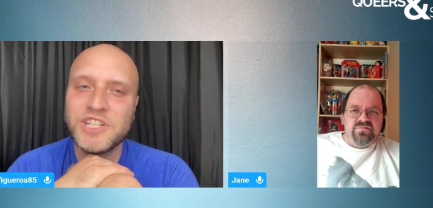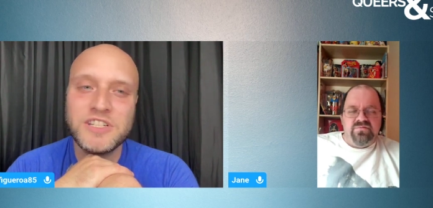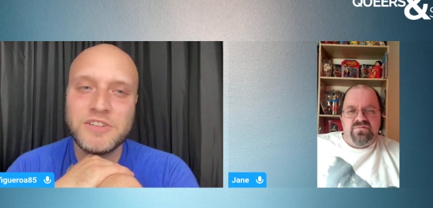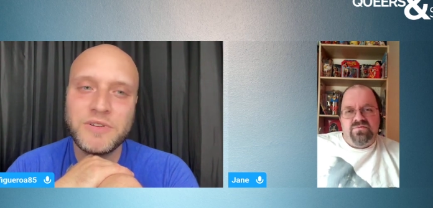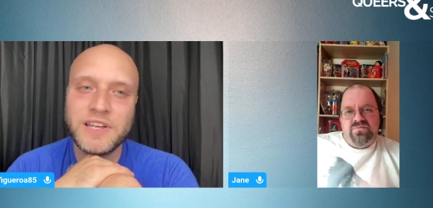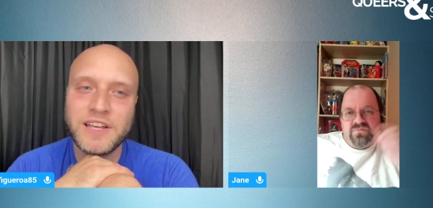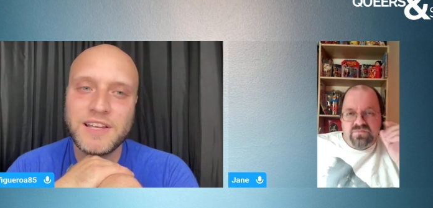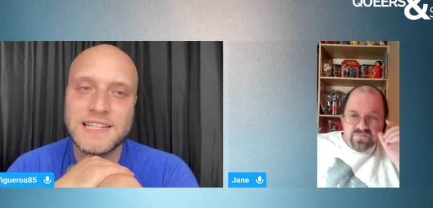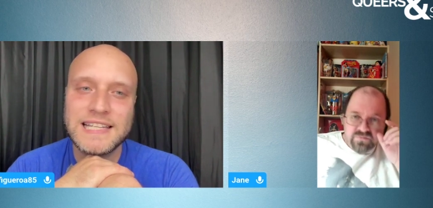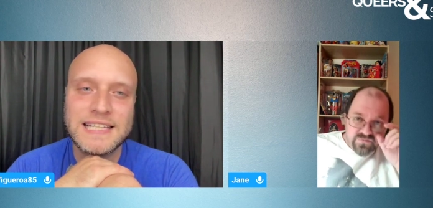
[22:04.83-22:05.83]
Speaker 1: she's doing it
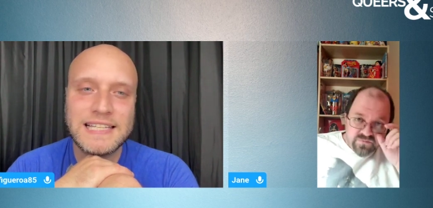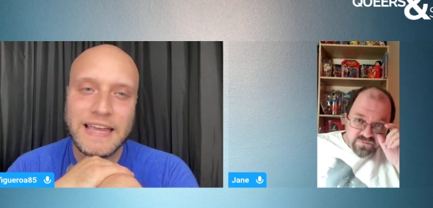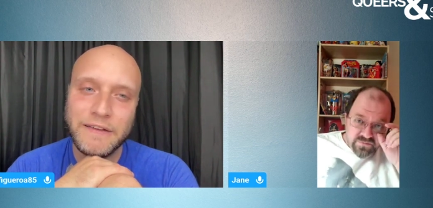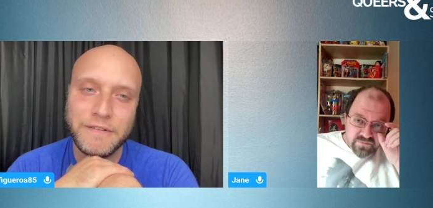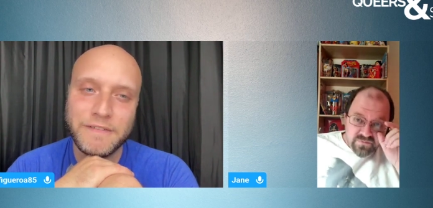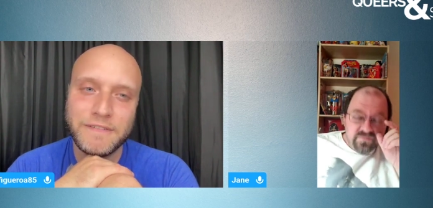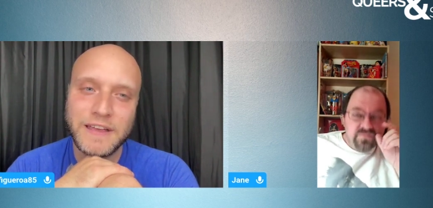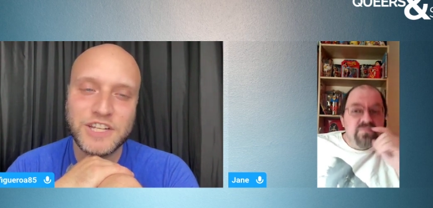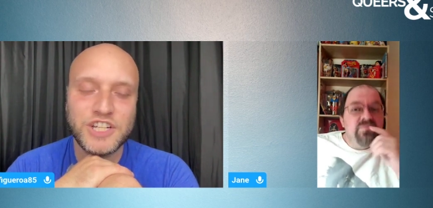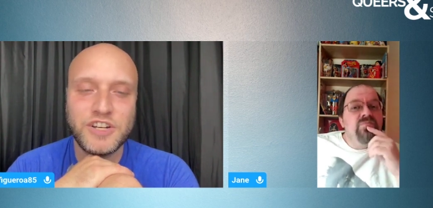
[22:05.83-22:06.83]
because he's safe,
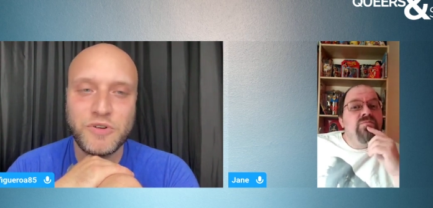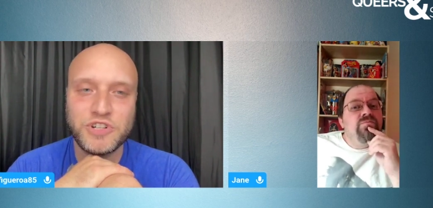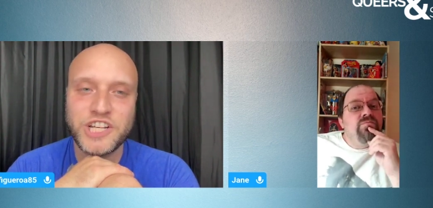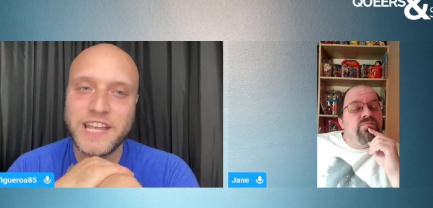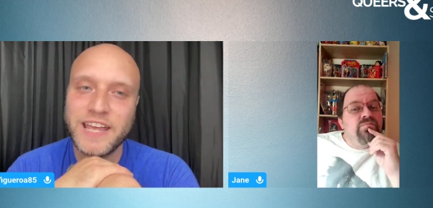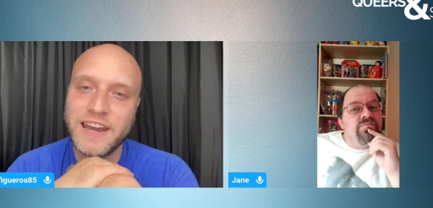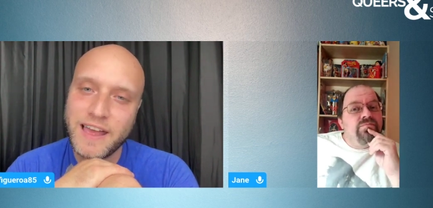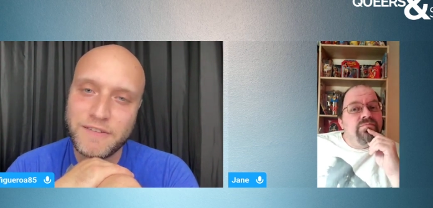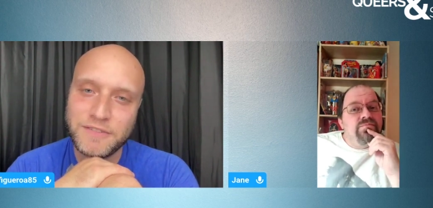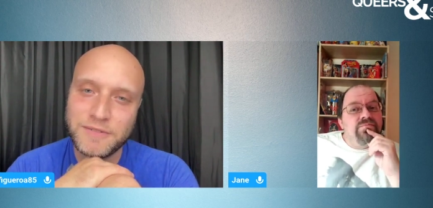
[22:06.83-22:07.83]
and she knows she can't
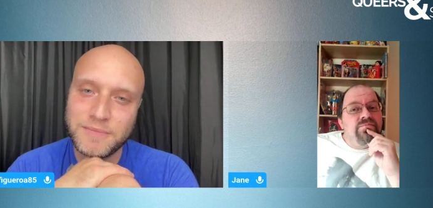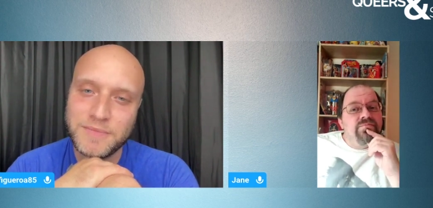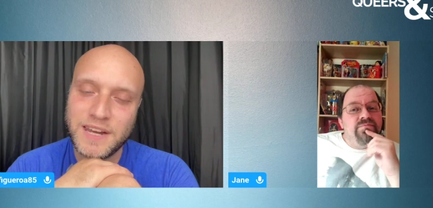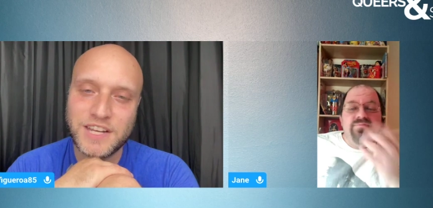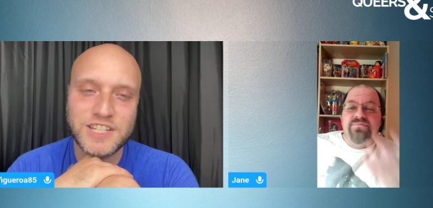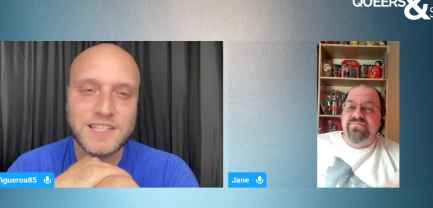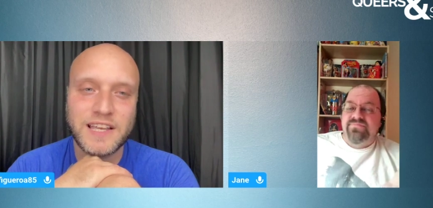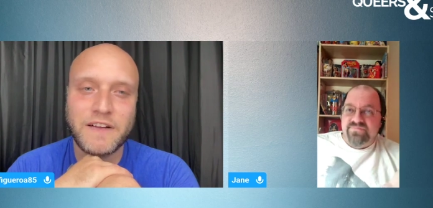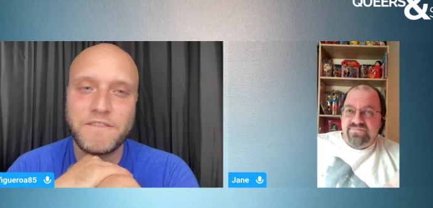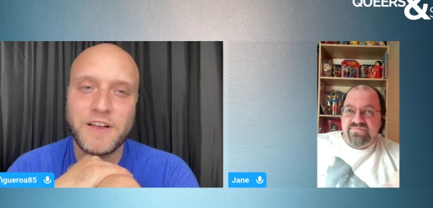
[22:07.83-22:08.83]
have him, and it's just
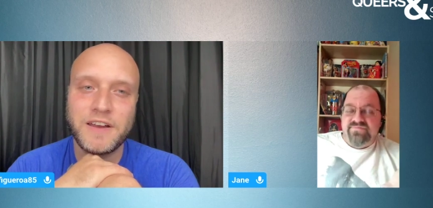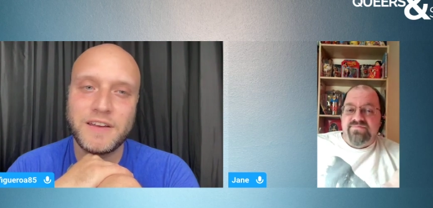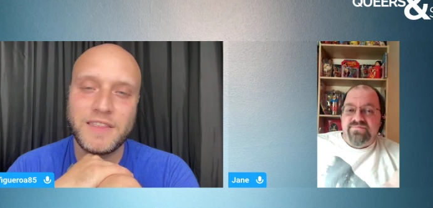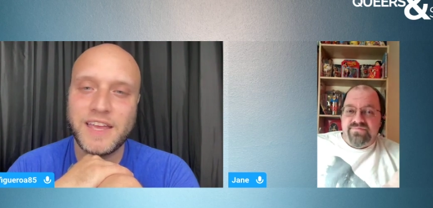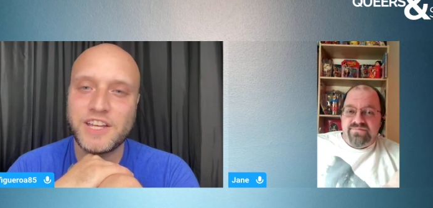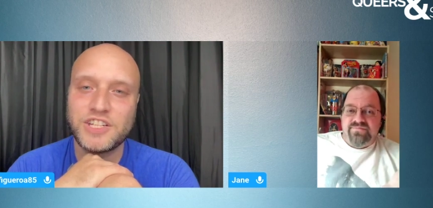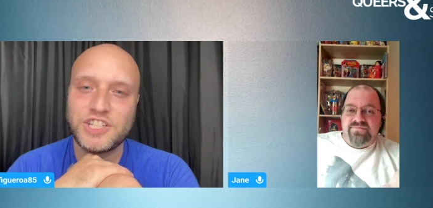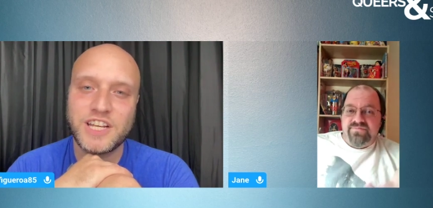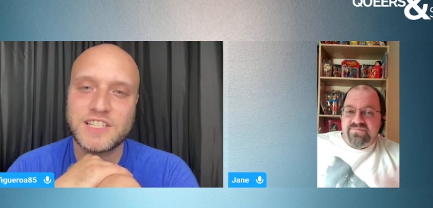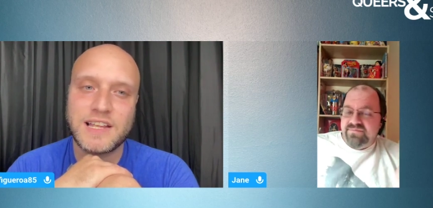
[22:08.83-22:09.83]
like a fun thing.
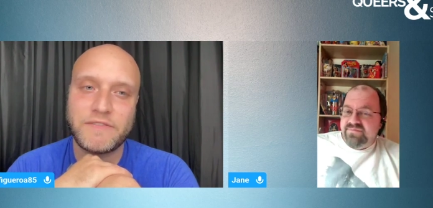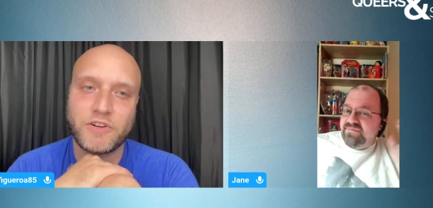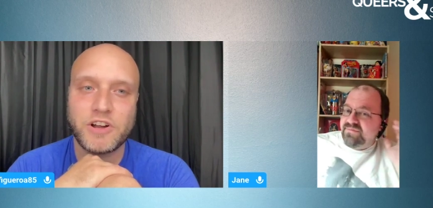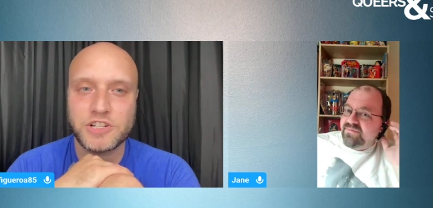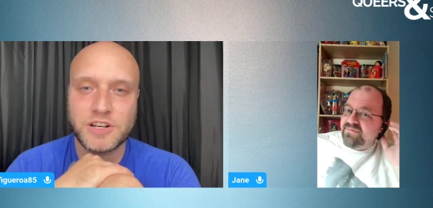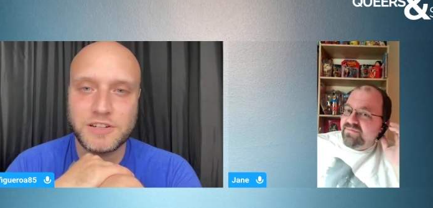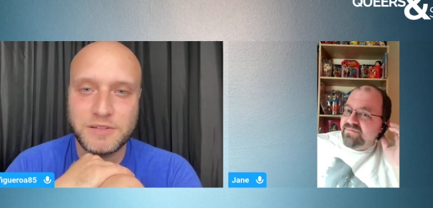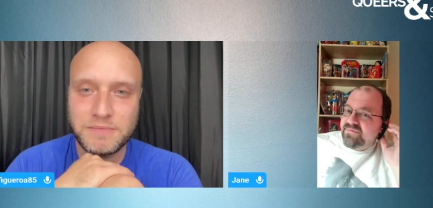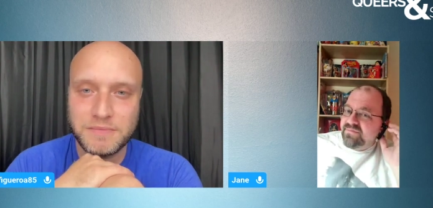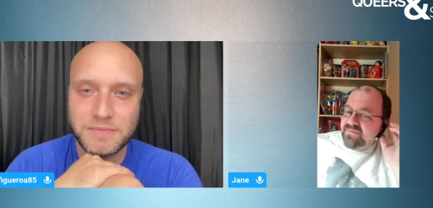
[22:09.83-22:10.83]
She gets to have a
Speaker 2: crush on
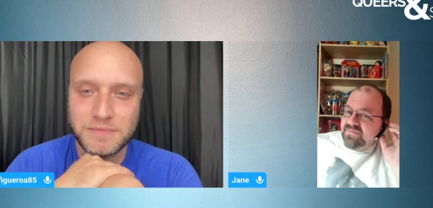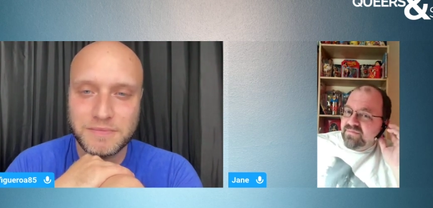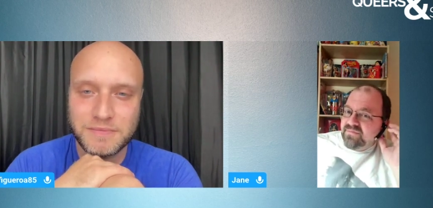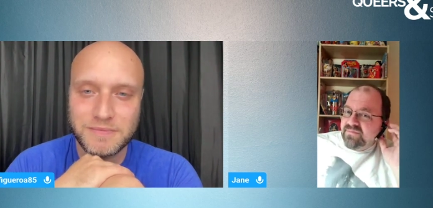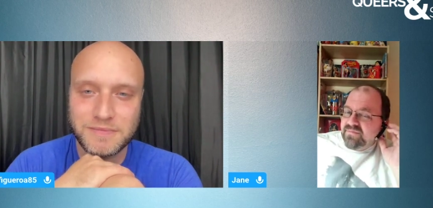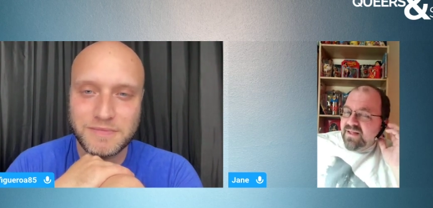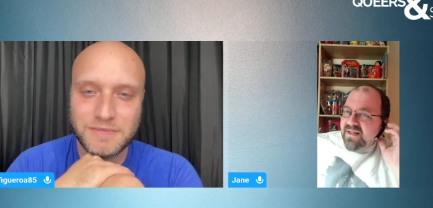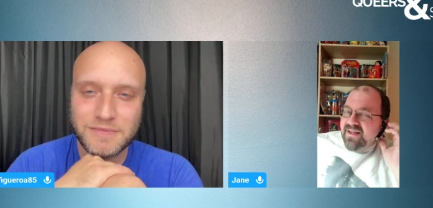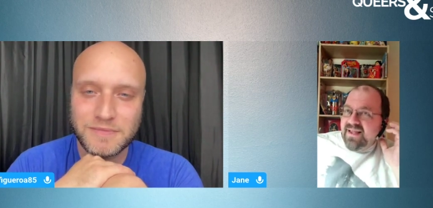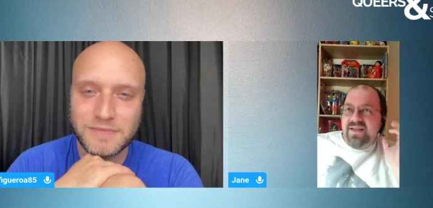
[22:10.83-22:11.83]
him.
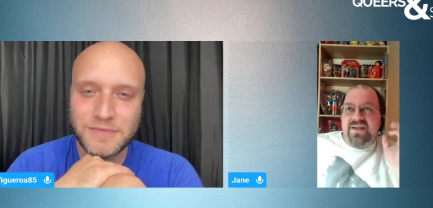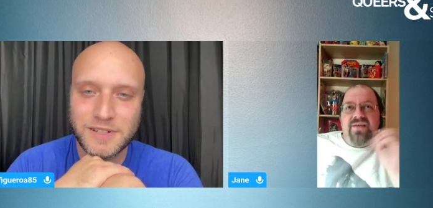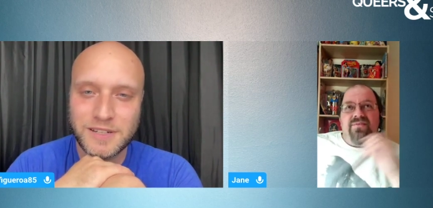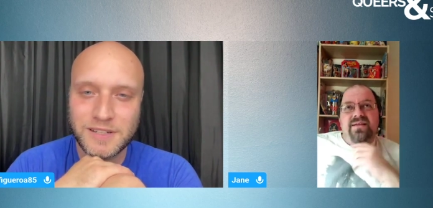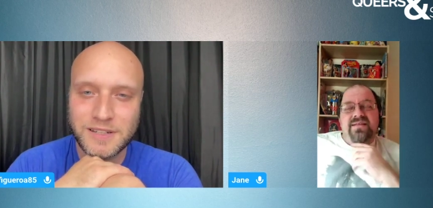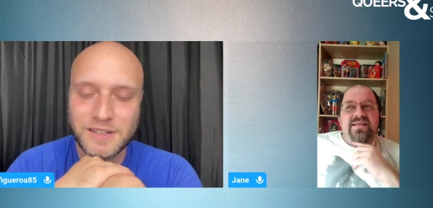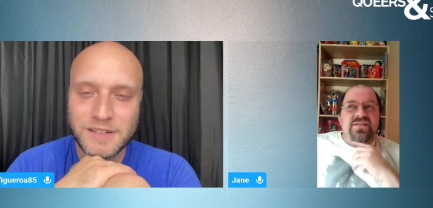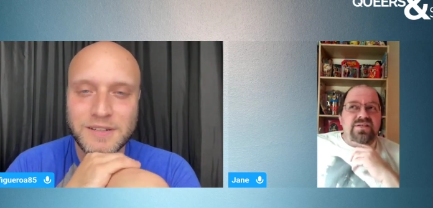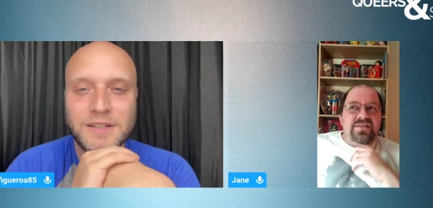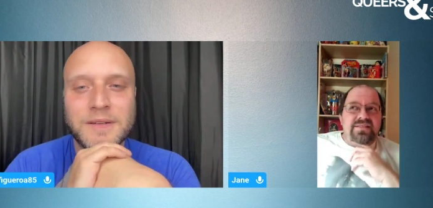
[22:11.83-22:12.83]
Yeah, you can't
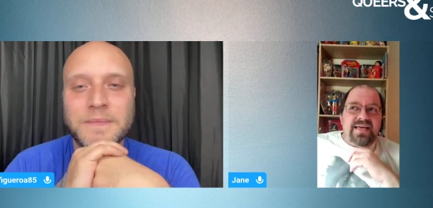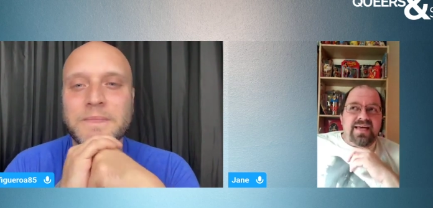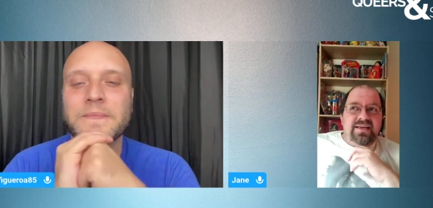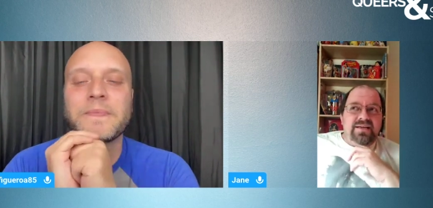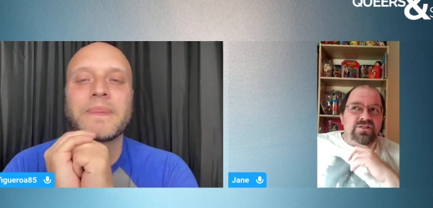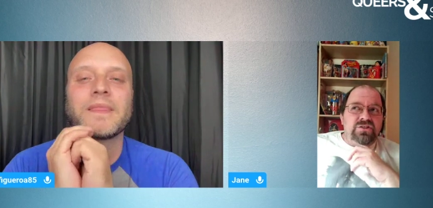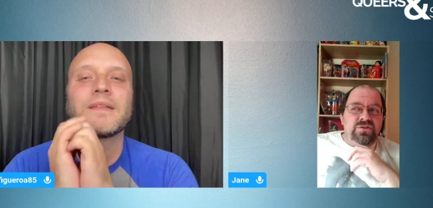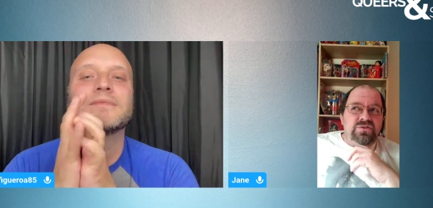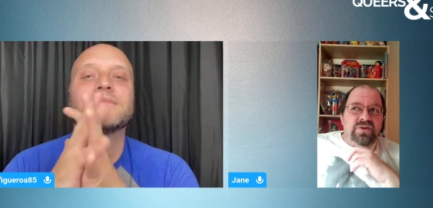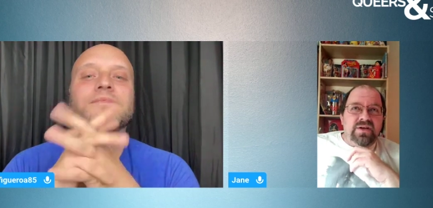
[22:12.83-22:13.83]
really say she has daddy
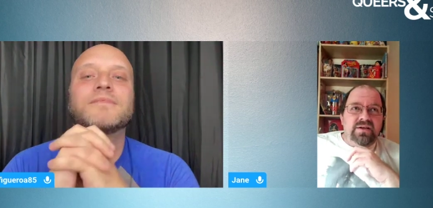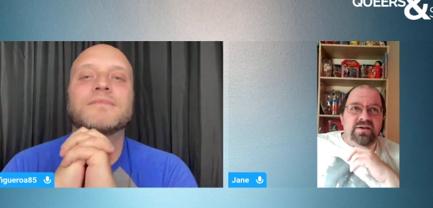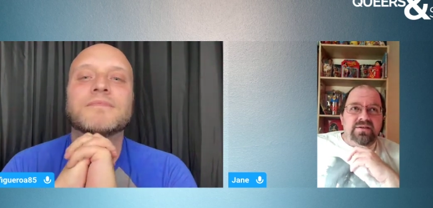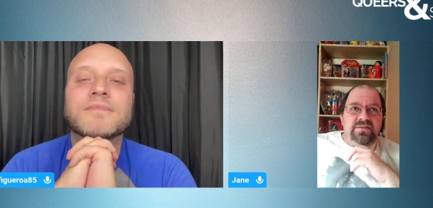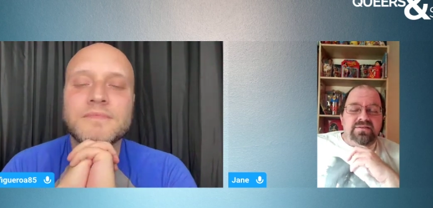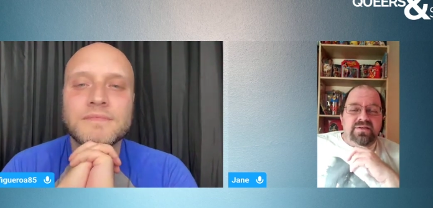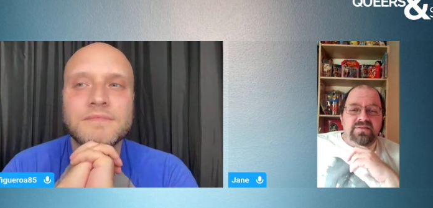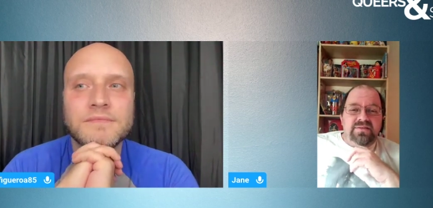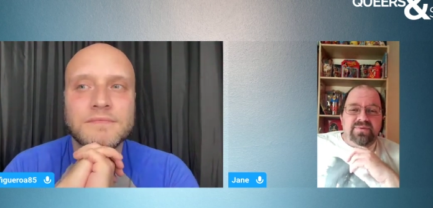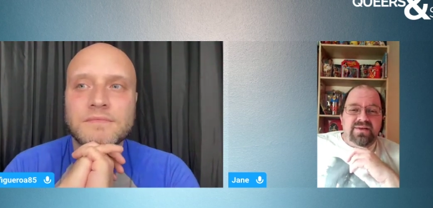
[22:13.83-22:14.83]
issues, right? Because
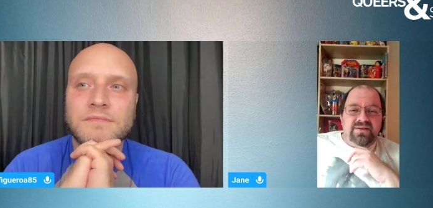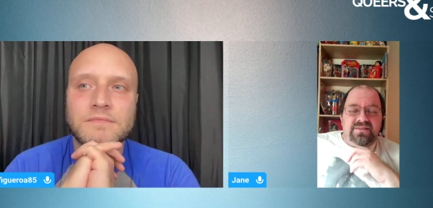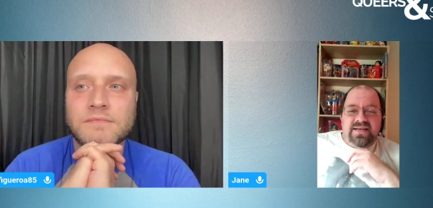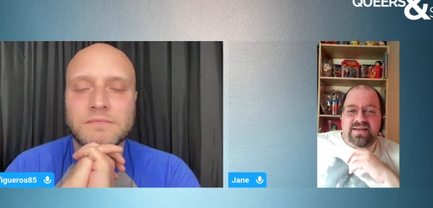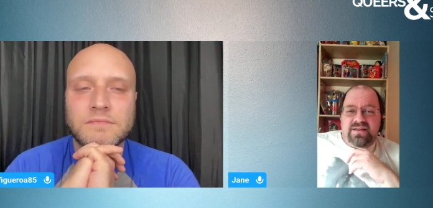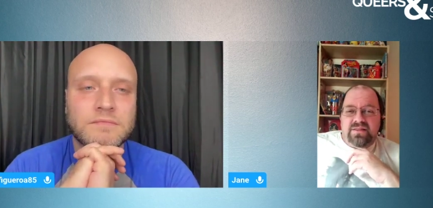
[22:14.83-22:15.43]
Doug's a pretty good